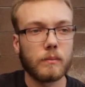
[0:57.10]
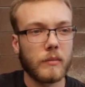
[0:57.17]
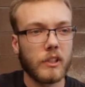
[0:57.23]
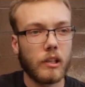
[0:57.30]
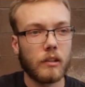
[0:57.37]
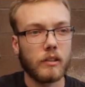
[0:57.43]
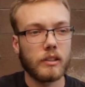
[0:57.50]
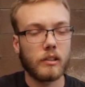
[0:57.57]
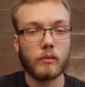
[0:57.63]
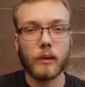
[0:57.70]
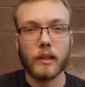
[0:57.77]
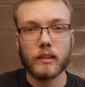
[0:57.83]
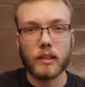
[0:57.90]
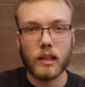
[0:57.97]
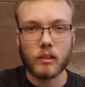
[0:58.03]
you know, see what
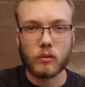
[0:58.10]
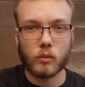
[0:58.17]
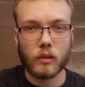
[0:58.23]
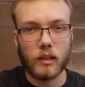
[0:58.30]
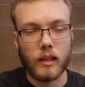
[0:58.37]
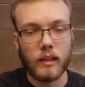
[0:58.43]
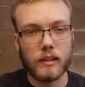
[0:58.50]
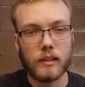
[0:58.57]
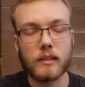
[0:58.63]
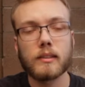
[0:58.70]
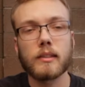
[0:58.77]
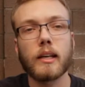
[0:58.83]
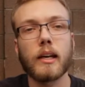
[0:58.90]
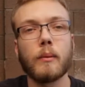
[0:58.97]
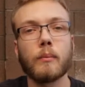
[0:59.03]
my thoughts were at this
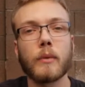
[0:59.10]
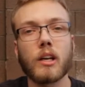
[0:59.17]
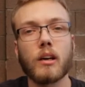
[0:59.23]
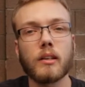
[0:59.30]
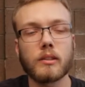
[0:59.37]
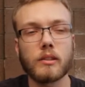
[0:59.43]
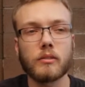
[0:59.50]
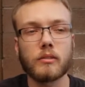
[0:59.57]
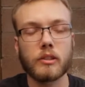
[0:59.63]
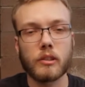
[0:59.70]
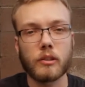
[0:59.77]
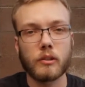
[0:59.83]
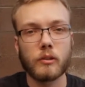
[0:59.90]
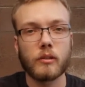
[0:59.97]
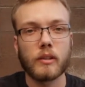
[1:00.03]
time, but also
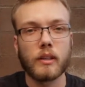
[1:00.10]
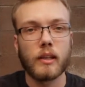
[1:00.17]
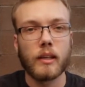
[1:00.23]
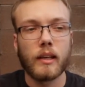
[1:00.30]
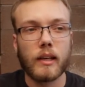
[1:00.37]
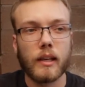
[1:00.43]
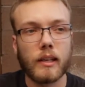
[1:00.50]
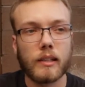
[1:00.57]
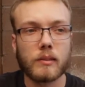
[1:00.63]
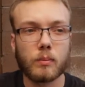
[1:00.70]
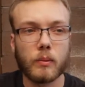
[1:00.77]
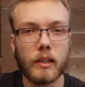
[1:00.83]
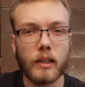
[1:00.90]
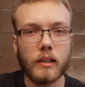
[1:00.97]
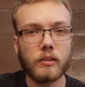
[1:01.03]
to
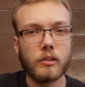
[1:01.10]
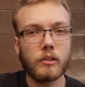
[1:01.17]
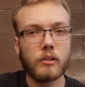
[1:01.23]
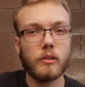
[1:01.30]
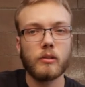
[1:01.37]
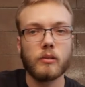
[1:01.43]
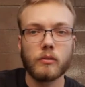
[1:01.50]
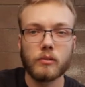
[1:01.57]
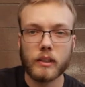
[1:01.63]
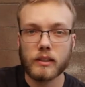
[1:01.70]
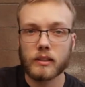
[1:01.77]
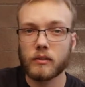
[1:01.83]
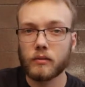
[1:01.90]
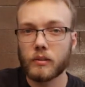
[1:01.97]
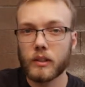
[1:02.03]
explain to
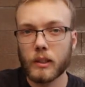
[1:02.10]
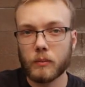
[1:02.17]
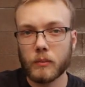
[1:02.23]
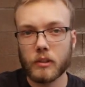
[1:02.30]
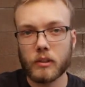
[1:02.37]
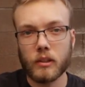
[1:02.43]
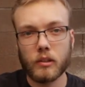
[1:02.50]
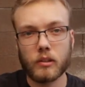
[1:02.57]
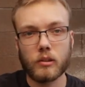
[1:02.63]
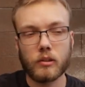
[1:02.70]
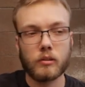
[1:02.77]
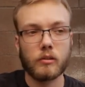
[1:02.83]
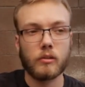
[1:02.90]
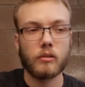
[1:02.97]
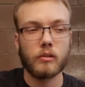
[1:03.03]
friends and family
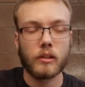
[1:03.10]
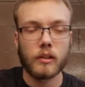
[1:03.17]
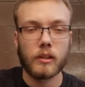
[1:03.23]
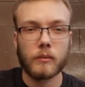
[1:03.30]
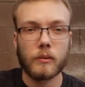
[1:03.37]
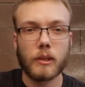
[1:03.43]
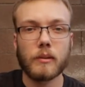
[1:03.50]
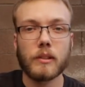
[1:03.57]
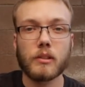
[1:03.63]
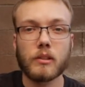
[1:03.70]
who maybe